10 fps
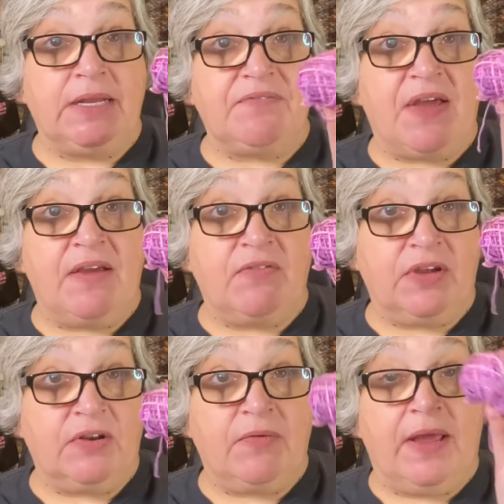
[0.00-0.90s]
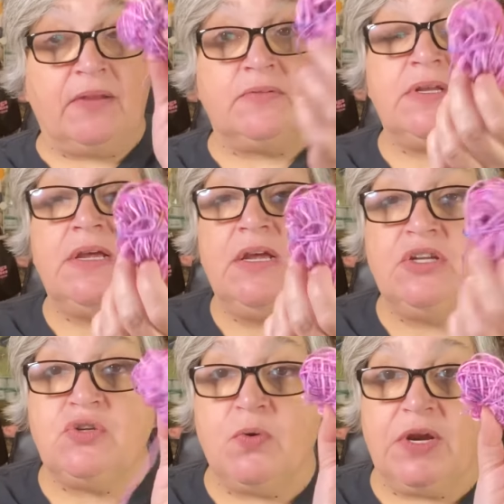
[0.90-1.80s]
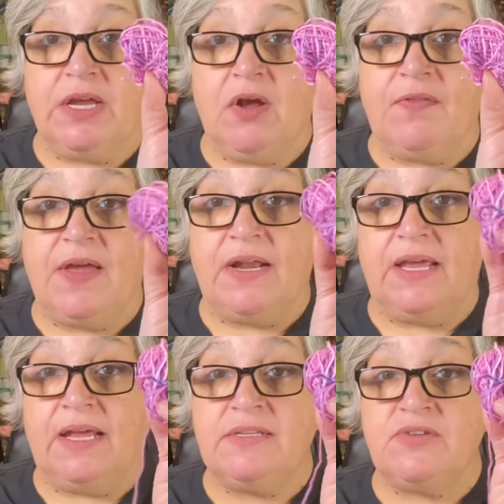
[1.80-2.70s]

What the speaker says: if I ever get around to working on that again.